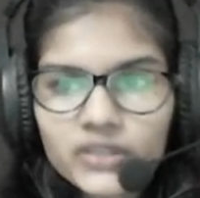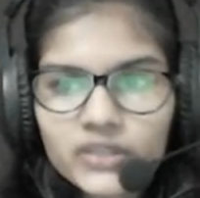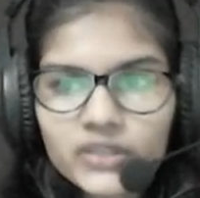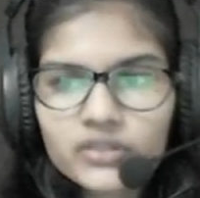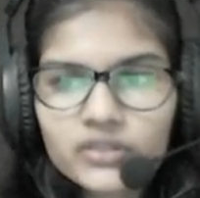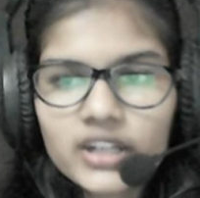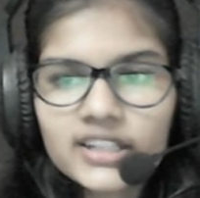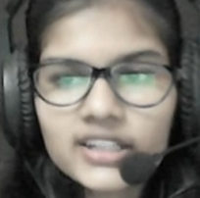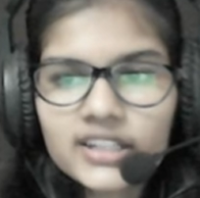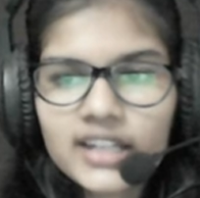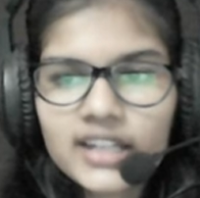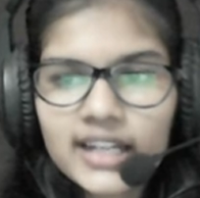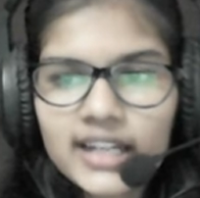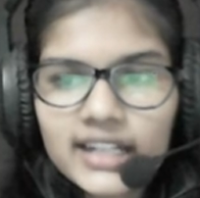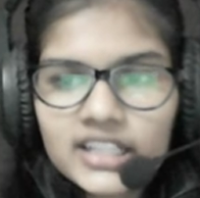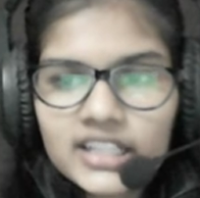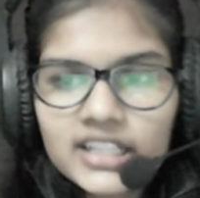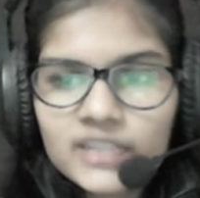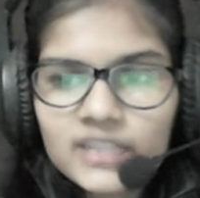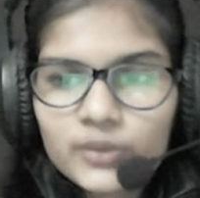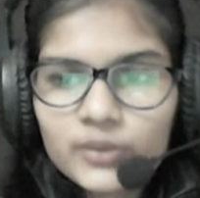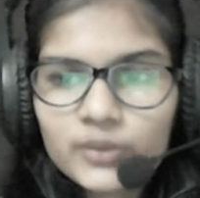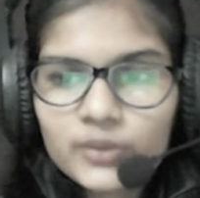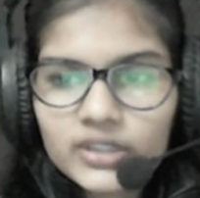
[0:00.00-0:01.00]
So, I
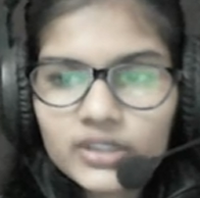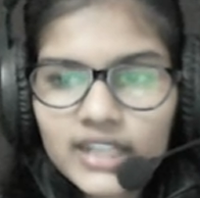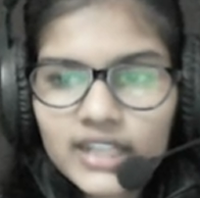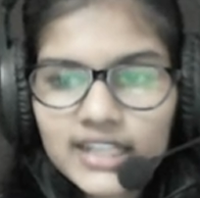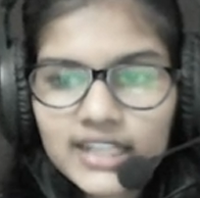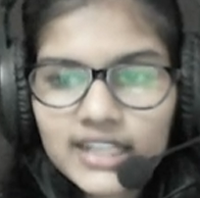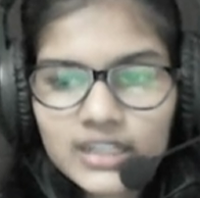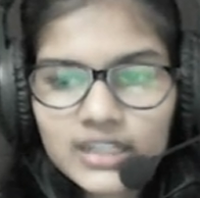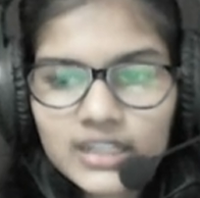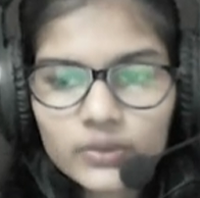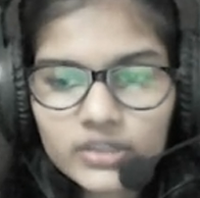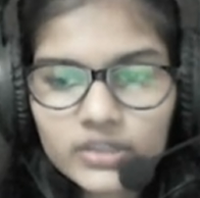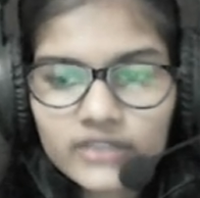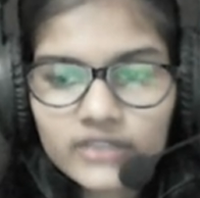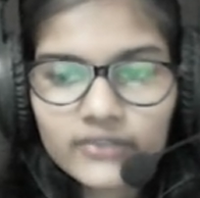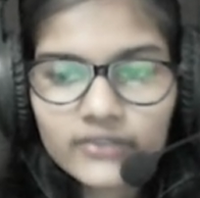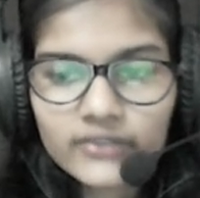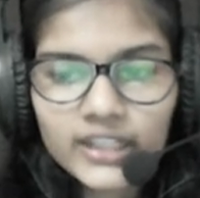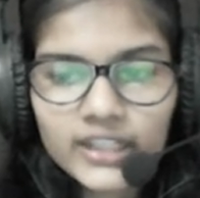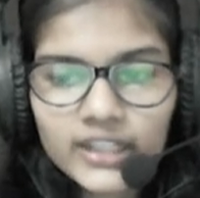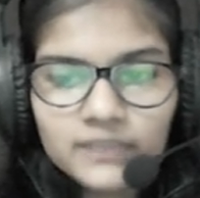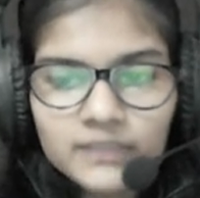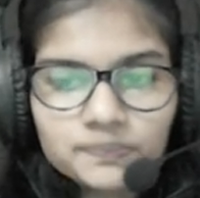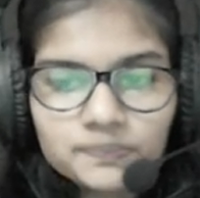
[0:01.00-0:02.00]
had just put that out here,
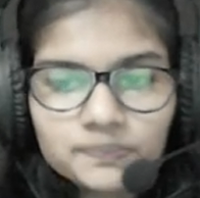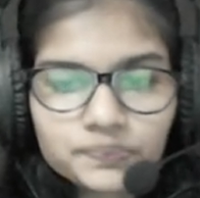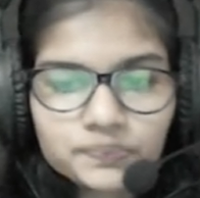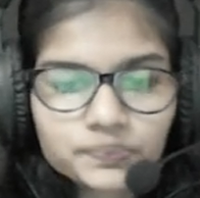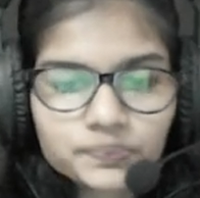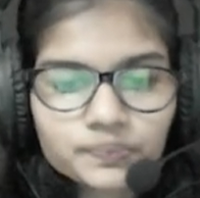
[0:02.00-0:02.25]
fine.